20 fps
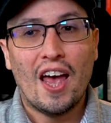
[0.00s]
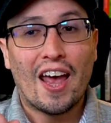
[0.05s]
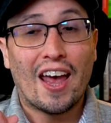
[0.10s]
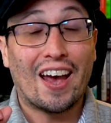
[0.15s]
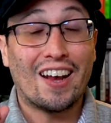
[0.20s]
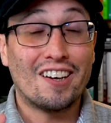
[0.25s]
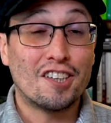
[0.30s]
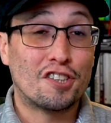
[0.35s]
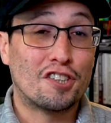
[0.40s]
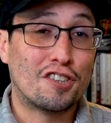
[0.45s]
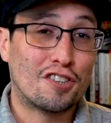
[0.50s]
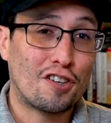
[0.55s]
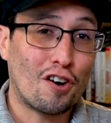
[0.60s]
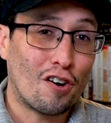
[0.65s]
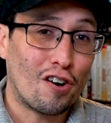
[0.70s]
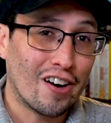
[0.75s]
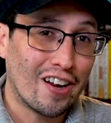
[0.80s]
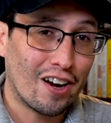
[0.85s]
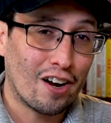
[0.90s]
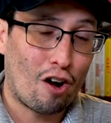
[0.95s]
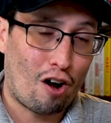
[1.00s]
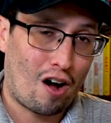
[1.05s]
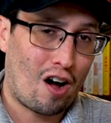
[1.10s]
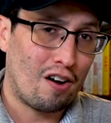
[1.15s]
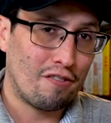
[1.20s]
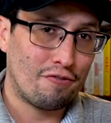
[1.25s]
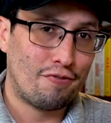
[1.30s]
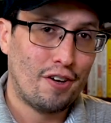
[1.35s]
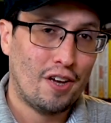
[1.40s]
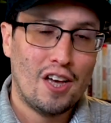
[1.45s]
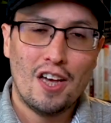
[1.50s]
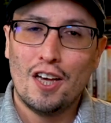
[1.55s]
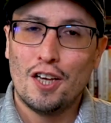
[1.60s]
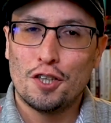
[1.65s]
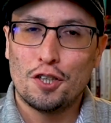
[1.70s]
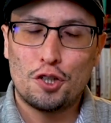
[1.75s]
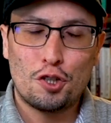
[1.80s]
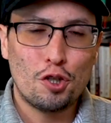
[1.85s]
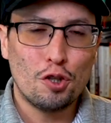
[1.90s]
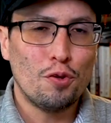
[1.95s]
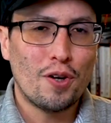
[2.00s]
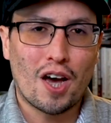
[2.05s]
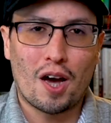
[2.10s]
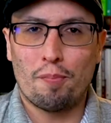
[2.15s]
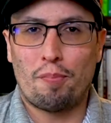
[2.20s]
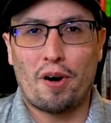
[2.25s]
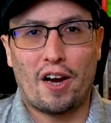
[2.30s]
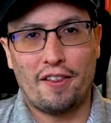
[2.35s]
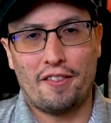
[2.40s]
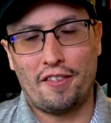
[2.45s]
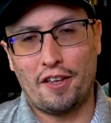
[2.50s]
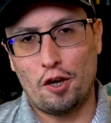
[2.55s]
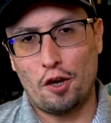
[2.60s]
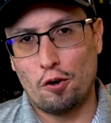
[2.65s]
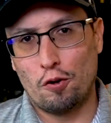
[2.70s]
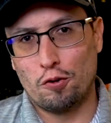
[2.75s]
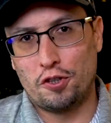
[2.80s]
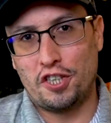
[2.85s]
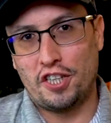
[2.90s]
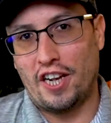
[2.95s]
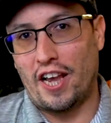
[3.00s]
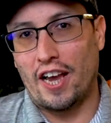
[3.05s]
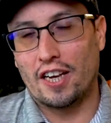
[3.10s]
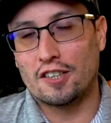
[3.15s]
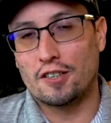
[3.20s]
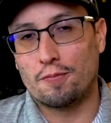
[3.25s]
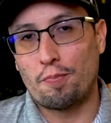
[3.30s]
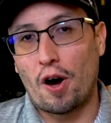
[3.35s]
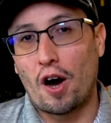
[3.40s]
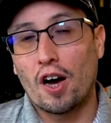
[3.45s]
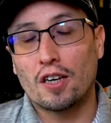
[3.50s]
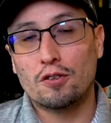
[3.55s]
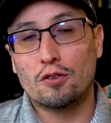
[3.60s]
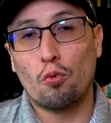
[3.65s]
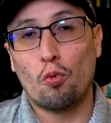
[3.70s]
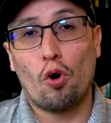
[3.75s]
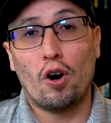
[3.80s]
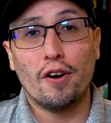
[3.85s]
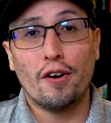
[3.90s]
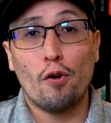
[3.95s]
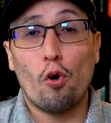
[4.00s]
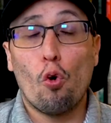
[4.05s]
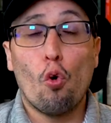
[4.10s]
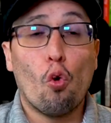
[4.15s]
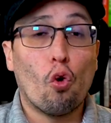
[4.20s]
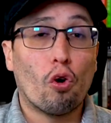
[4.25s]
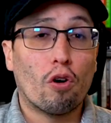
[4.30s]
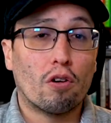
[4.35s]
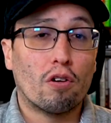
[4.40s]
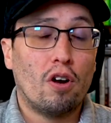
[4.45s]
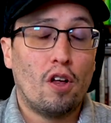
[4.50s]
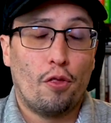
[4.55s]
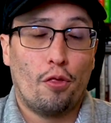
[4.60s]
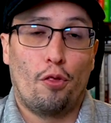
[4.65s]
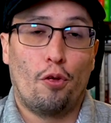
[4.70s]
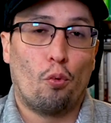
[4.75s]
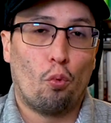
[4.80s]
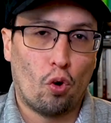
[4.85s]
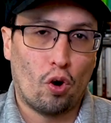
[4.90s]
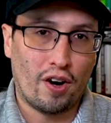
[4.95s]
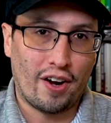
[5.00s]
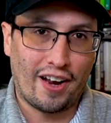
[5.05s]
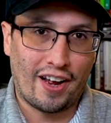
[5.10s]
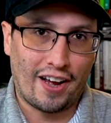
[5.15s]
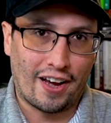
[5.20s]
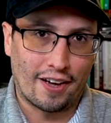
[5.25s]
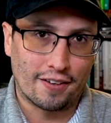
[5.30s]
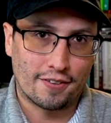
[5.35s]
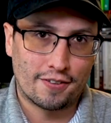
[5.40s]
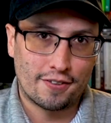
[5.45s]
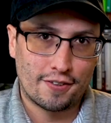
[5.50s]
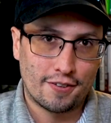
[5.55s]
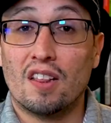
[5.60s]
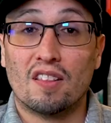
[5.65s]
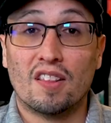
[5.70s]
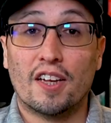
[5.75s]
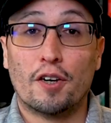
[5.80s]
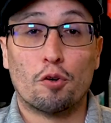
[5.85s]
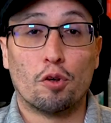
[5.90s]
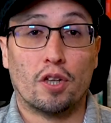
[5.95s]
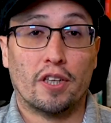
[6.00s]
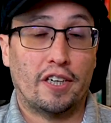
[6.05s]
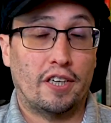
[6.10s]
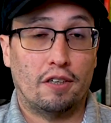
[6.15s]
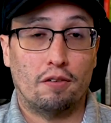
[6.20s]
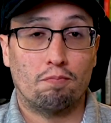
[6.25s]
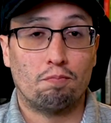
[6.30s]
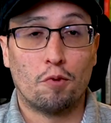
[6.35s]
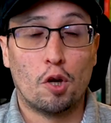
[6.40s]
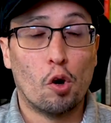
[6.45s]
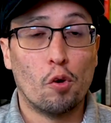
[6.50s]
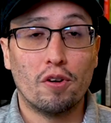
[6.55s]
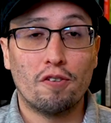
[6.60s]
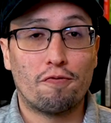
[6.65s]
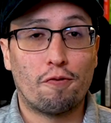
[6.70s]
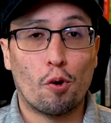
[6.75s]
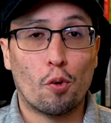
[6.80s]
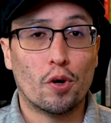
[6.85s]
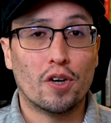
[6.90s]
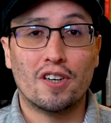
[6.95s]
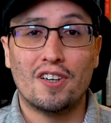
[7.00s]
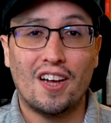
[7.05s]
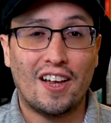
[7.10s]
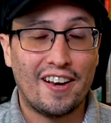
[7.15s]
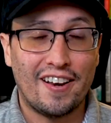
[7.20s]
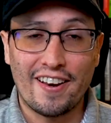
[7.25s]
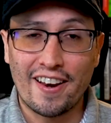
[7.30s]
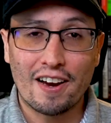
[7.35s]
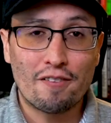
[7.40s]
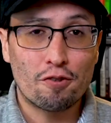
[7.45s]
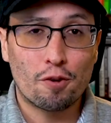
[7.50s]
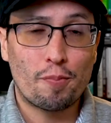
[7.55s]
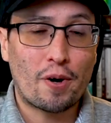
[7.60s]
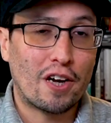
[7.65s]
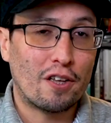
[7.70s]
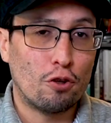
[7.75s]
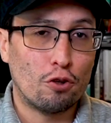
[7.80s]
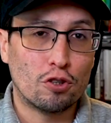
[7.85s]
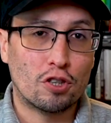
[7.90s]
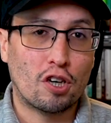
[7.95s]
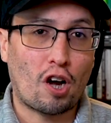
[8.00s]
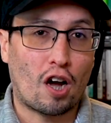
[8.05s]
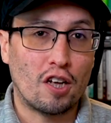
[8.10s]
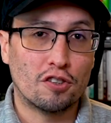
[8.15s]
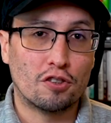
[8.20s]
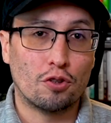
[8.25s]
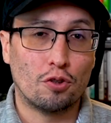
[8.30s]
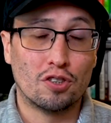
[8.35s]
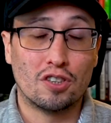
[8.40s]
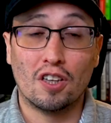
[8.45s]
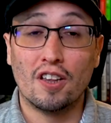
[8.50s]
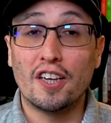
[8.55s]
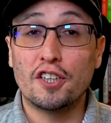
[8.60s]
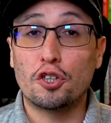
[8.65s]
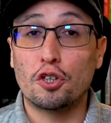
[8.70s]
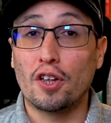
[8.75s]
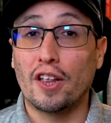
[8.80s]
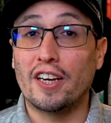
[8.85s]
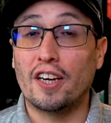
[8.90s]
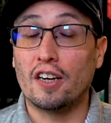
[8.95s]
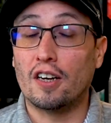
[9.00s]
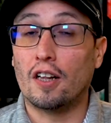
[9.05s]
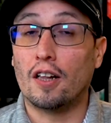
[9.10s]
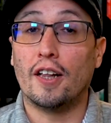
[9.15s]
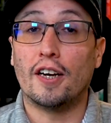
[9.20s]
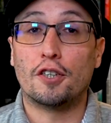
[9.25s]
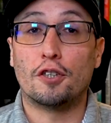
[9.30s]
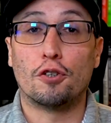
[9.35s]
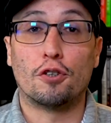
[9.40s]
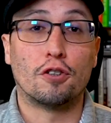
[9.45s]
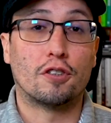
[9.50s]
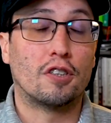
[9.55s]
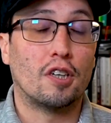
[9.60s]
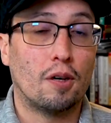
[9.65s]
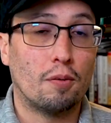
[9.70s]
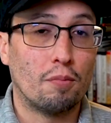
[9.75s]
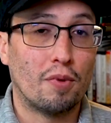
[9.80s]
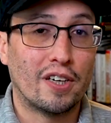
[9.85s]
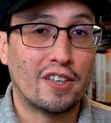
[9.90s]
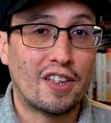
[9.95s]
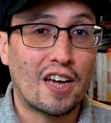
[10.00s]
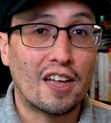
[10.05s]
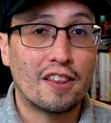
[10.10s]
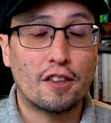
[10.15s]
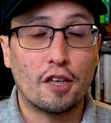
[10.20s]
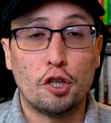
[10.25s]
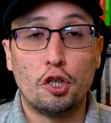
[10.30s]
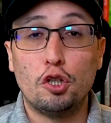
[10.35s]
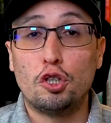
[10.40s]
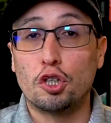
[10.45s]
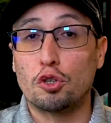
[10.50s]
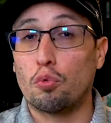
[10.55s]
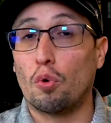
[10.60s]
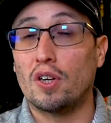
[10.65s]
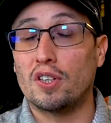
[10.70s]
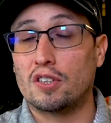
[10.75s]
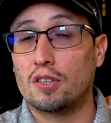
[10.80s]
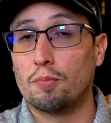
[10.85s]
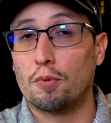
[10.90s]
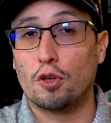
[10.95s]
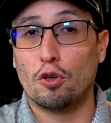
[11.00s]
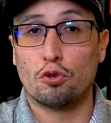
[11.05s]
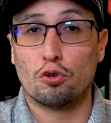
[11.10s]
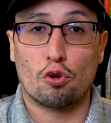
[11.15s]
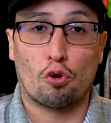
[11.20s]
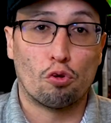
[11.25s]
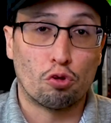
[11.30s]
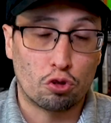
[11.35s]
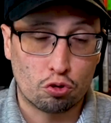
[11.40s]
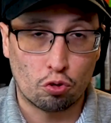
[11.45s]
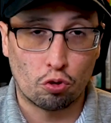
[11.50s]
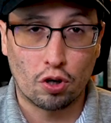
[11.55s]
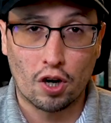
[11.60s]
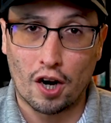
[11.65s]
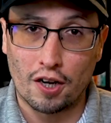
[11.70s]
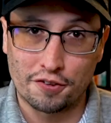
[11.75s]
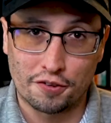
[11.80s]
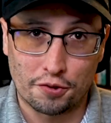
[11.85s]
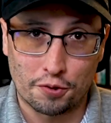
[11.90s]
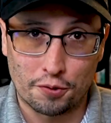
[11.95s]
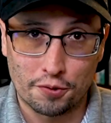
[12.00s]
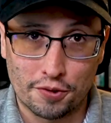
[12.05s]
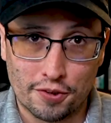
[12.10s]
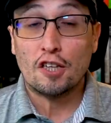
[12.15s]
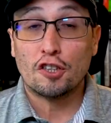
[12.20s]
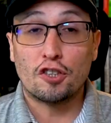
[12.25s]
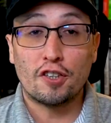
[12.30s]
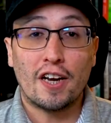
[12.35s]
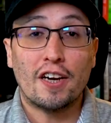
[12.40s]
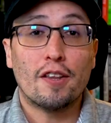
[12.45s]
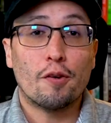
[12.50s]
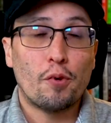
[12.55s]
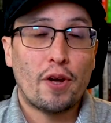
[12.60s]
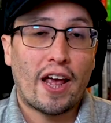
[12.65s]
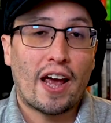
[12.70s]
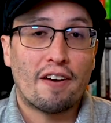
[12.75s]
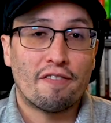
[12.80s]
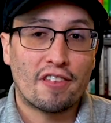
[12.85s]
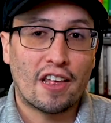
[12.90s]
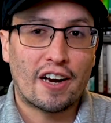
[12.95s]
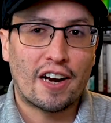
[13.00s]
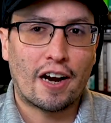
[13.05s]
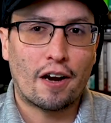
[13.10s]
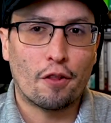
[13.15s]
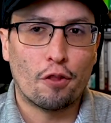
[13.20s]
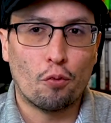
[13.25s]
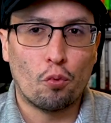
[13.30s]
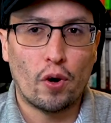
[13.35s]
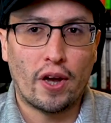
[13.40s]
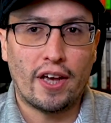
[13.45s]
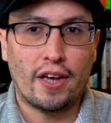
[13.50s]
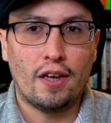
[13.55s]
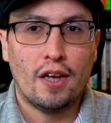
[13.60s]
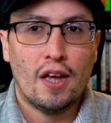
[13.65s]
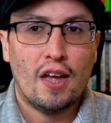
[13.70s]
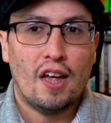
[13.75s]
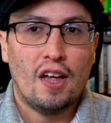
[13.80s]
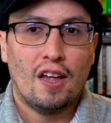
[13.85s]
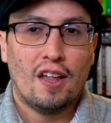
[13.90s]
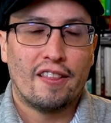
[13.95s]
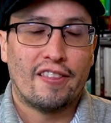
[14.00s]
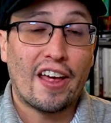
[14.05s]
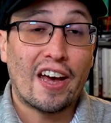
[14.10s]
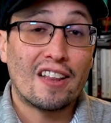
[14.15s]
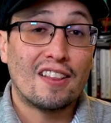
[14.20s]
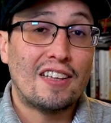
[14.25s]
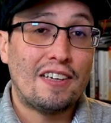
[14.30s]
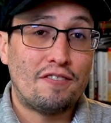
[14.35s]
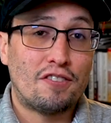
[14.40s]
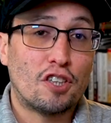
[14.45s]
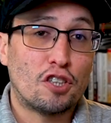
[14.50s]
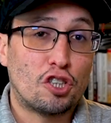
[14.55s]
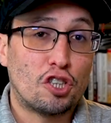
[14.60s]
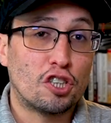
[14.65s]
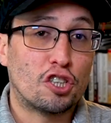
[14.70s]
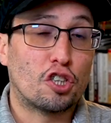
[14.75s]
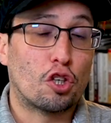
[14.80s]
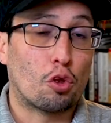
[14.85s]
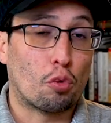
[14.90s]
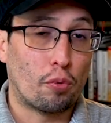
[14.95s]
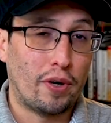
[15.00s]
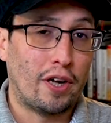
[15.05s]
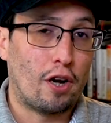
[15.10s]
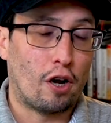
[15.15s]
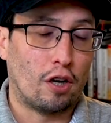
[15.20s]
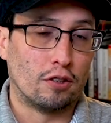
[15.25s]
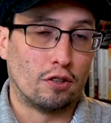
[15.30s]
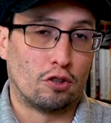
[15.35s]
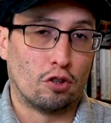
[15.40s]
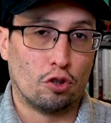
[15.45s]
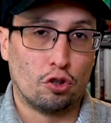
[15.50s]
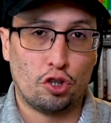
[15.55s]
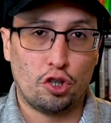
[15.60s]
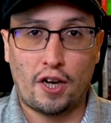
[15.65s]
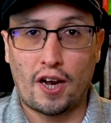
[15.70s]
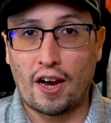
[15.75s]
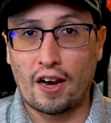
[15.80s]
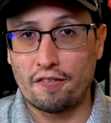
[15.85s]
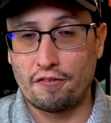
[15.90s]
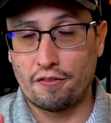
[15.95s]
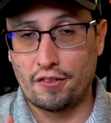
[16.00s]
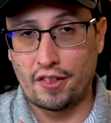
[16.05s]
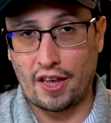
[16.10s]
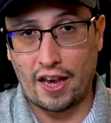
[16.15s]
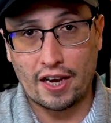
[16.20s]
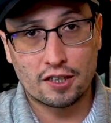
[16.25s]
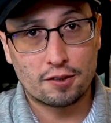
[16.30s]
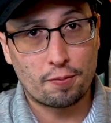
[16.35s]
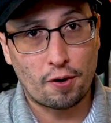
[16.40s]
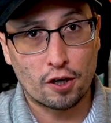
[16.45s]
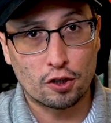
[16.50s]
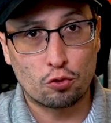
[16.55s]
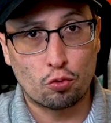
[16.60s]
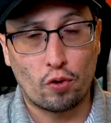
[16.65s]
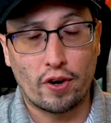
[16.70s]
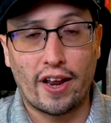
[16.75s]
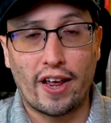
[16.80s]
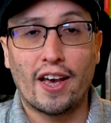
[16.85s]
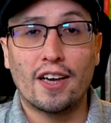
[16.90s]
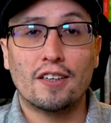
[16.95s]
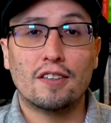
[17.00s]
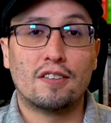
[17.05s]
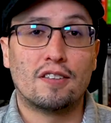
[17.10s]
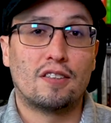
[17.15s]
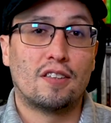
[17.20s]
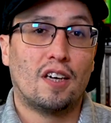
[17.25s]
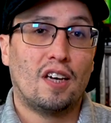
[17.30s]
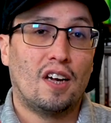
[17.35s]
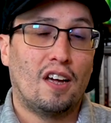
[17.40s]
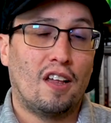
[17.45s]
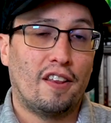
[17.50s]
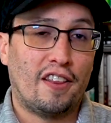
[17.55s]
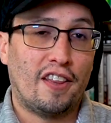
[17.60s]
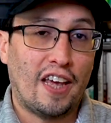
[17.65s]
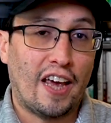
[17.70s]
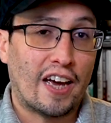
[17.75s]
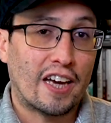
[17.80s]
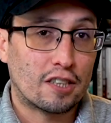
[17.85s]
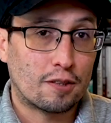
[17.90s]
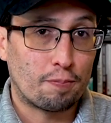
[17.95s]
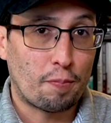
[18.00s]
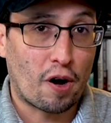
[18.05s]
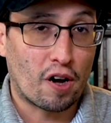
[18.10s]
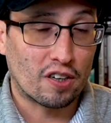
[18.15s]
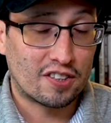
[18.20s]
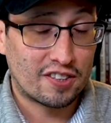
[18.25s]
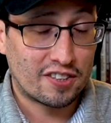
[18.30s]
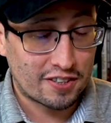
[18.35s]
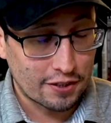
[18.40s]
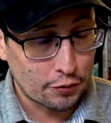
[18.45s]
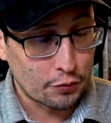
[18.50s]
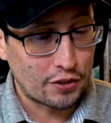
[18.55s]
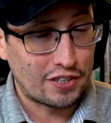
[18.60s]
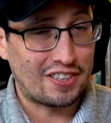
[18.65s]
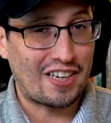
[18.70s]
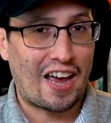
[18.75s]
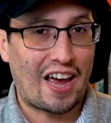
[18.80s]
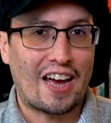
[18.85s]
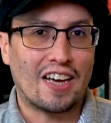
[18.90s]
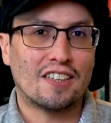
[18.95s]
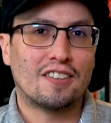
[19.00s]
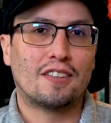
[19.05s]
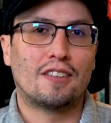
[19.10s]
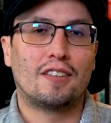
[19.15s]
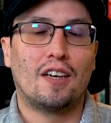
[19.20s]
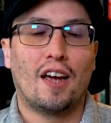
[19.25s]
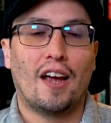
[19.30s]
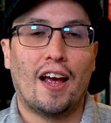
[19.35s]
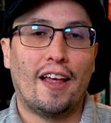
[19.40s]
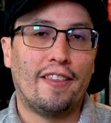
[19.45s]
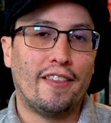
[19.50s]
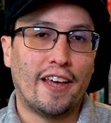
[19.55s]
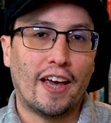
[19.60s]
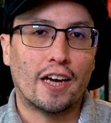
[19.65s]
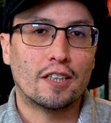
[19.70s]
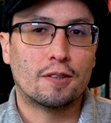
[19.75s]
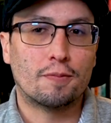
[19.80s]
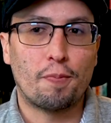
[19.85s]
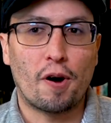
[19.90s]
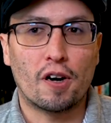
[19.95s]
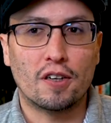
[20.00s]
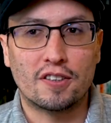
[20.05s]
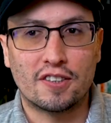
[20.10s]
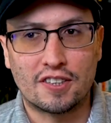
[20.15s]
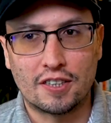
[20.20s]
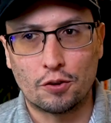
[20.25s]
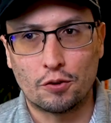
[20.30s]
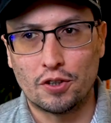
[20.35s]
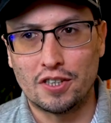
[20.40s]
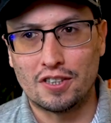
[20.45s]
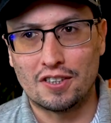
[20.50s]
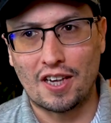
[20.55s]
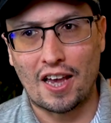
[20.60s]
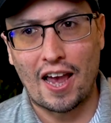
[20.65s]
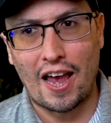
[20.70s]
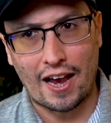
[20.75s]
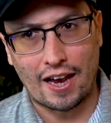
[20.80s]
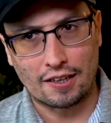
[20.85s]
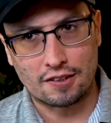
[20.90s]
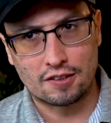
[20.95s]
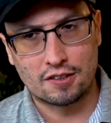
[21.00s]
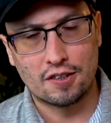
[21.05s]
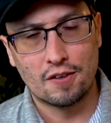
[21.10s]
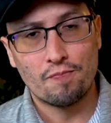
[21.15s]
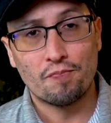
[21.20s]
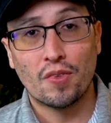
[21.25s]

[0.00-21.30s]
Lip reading: And to start it off, do not buy the OG Xbox One or the One S. Literally, going forward, never buy those consoles unless you're like a collector or something like that you just want some of those old school consoles. So now that we have that out of the way, that leaves it just three consoles. You have the Xbox One X, the Xbox Series S, and the Xbox Series X.